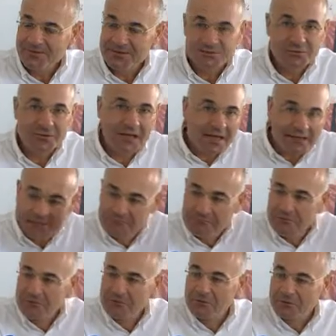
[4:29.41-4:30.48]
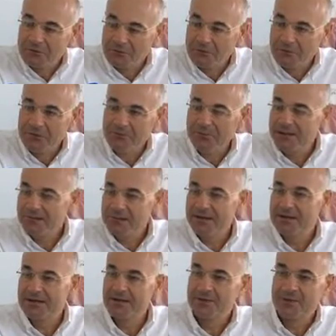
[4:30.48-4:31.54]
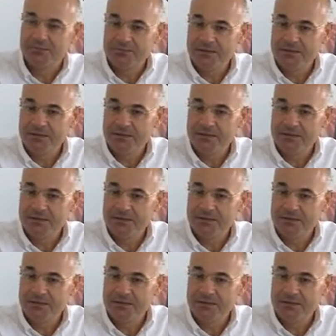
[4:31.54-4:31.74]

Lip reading: It's not like, Europe or America where